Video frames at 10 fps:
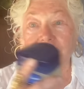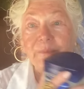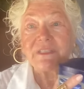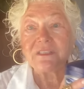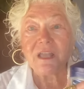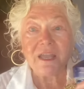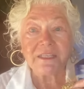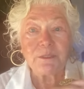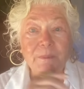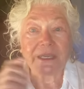
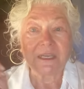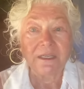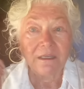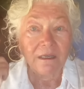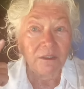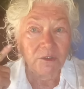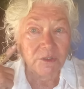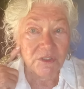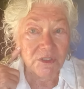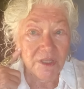besides being a
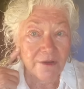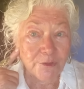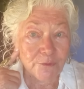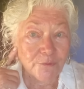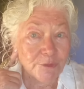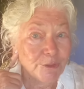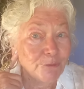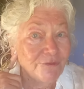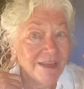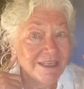good slugger for your
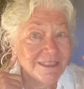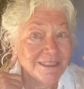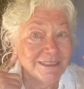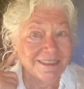face.